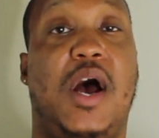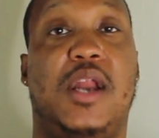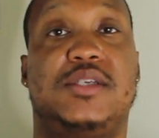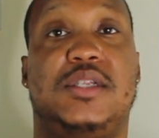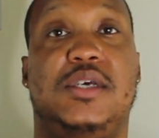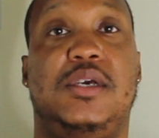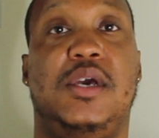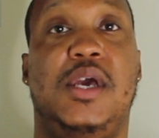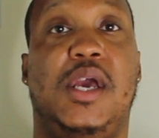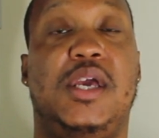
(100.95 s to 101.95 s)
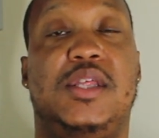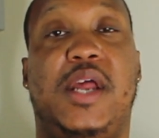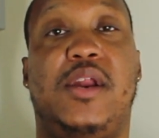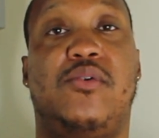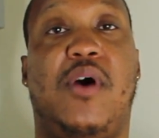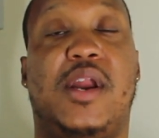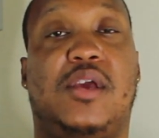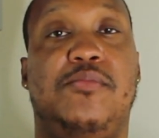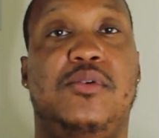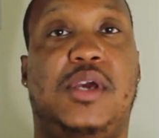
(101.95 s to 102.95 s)
Honestly, either they don't know how to
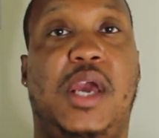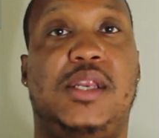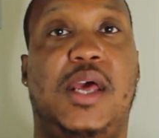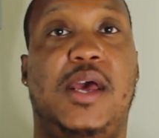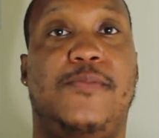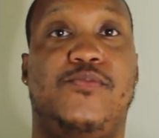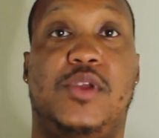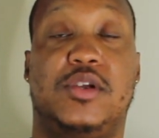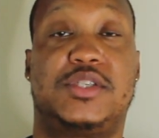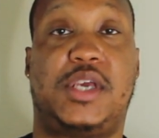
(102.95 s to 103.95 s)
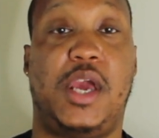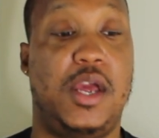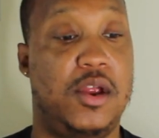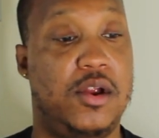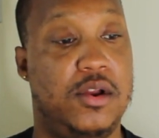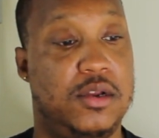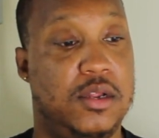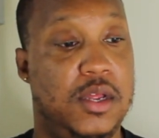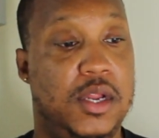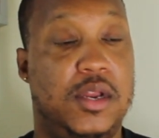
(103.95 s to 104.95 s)
communicate that, they're scared,
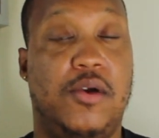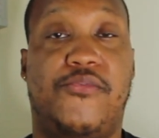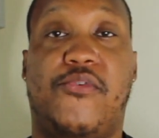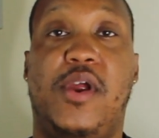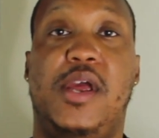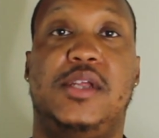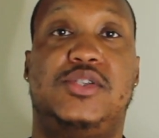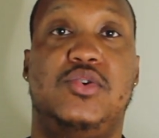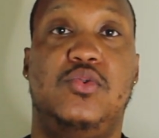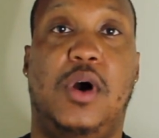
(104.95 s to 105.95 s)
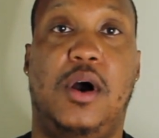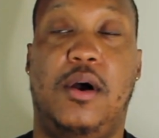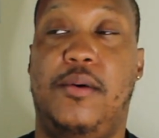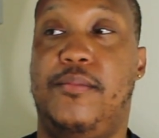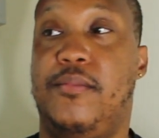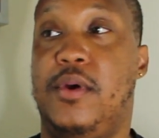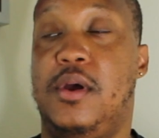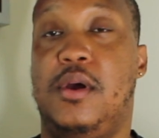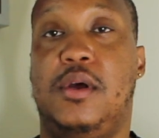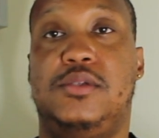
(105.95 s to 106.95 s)
they're afraid to
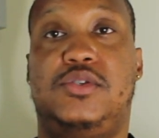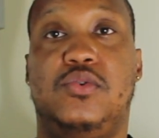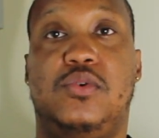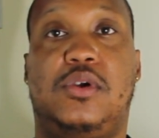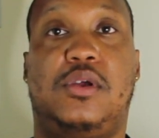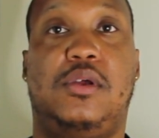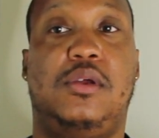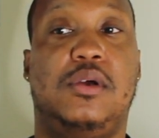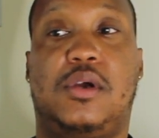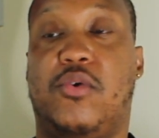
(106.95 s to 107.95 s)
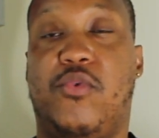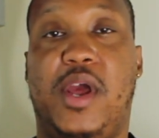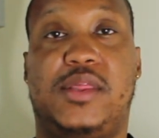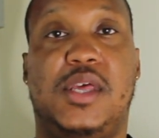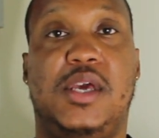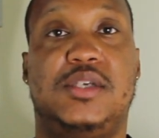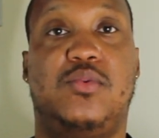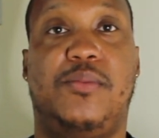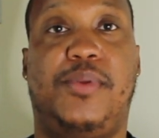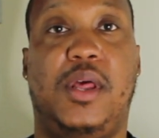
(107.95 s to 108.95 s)
correct things
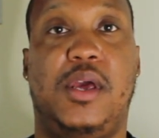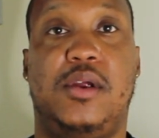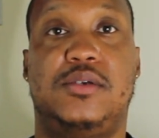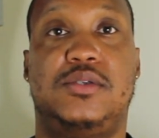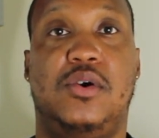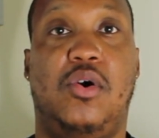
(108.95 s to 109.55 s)
with players,